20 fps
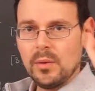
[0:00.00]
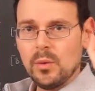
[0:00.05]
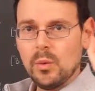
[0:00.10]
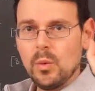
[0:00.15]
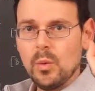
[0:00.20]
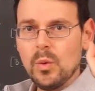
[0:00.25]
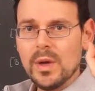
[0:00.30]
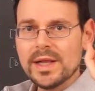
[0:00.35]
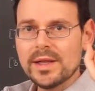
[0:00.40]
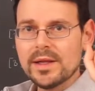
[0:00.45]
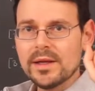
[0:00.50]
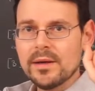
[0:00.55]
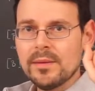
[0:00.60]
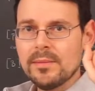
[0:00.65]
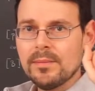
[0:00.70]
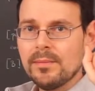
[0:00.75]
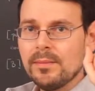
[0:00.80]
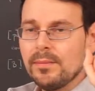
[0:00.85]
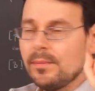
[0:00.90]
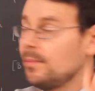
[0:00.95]

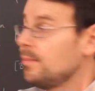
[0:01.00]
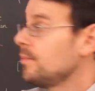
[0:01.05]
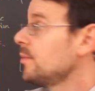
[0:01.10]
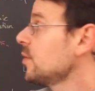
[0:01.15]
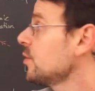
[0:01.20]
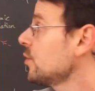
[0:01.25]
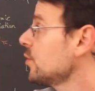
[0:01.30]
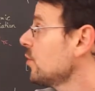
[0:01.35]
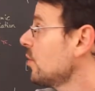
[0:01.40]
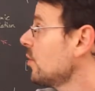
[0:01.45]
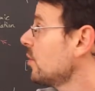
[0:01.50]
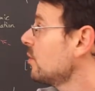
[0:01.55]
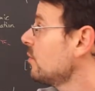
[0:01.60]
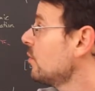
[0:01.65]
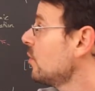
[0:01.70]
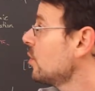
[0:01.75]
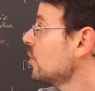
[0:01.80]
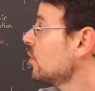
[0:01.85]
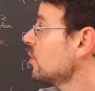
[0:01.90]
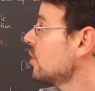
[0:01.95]
Welcome! Short
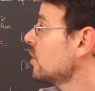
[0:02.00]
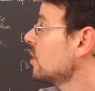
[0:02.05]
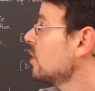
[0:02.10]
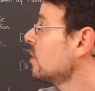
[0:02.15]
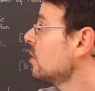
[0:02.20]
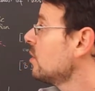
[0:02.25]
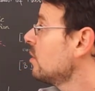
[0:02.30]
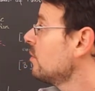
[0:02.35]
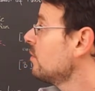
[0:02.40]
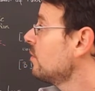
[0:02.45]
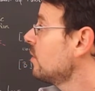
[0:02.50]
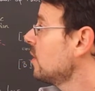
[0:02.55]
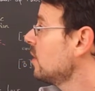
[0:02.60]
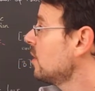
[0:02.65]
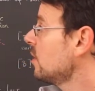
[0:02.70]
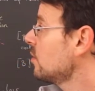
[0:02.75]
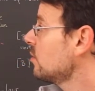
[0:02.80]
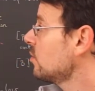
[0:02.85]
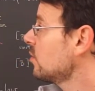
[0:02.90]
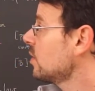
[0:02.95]
version of the
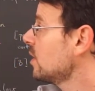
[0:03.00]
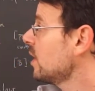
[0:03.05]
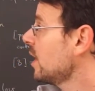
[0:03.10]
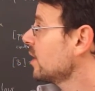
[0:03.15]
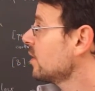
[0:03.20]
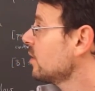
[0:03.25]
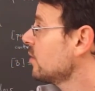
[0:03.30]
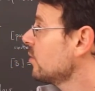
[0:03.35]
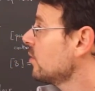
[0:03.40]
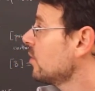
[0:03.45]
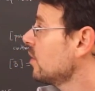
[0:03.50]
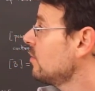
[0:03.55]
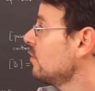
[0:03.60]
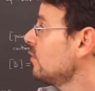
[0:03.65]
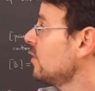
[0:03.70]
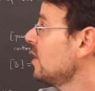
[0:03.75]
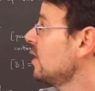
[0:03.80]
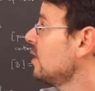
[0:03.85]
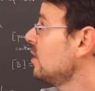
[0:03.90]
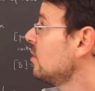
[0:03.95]
introductory
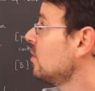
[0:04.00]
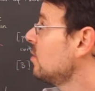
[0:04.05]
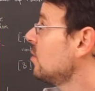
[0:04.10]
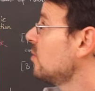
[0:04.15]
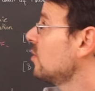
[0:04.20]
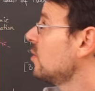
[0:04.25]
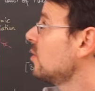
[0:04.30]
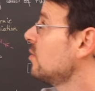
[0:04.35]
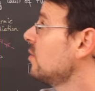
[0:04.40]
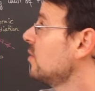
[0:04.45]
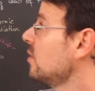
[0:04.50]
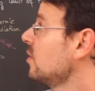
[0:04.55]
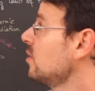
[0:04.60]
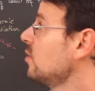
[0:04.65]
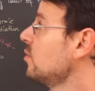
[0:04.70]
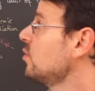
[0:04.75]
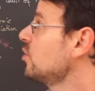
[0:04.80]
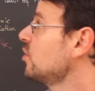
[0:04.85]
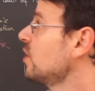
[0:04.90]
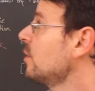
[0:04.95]
video to the
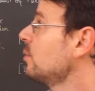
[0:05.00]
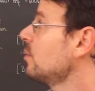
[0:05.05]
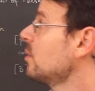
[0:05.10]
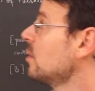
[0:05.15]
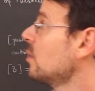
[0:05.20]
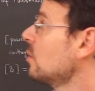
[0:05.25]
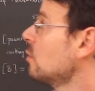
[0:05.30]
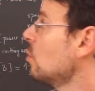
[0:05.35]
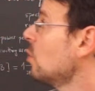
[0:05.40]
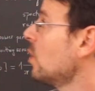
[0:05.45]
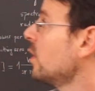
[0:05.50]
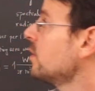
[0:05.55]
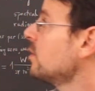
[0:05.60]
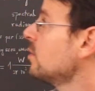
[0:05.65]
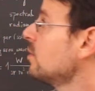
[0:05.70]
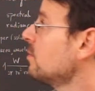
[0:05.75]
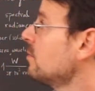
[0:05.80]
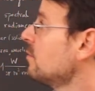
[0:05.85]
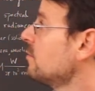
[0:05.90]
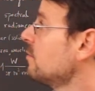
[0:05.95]
new chapter
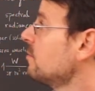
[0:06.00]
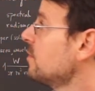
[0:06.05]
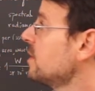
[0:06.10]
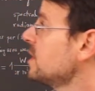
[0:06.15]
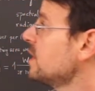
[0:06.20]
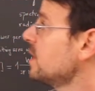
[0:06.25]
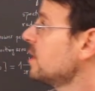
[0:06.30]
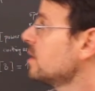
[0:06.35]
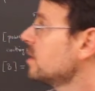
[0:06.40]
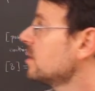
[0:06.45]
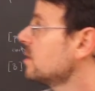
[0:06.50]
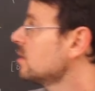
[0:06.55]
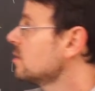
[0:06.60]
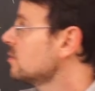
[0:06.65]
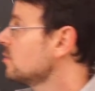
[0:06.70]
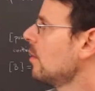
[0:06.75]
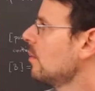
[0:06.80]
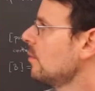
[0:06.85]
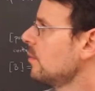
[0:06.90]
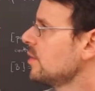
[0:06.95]
Quantum Physics.
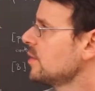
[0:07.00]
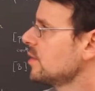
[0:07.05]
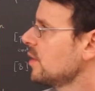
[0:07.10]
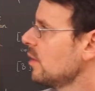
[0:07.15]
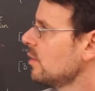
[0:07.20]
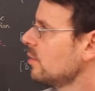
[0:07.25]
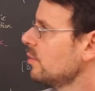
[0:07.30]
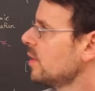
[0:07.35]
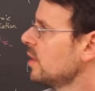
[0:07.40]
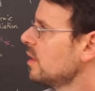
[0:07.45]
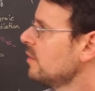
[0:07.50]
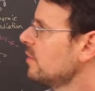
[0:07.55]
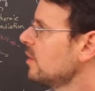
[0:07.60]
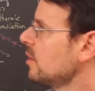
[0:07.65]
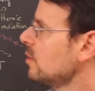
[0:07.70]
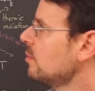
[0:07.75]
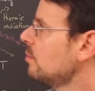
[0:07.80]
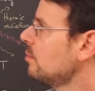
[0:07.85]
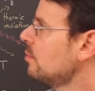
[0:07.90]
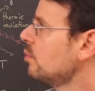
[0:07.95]
We start by giving
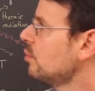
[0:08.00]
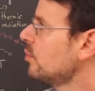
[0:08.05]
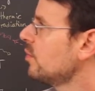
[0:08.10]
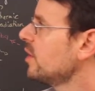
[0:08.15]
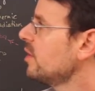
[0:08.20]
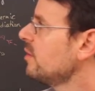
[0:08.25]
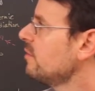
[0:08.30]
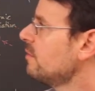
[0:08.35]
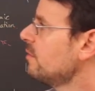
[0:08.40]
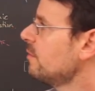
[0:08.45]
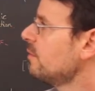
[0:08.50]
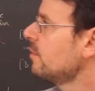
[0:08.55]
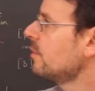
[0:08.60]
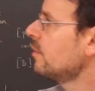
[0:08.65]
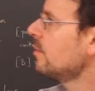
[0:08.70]
a brief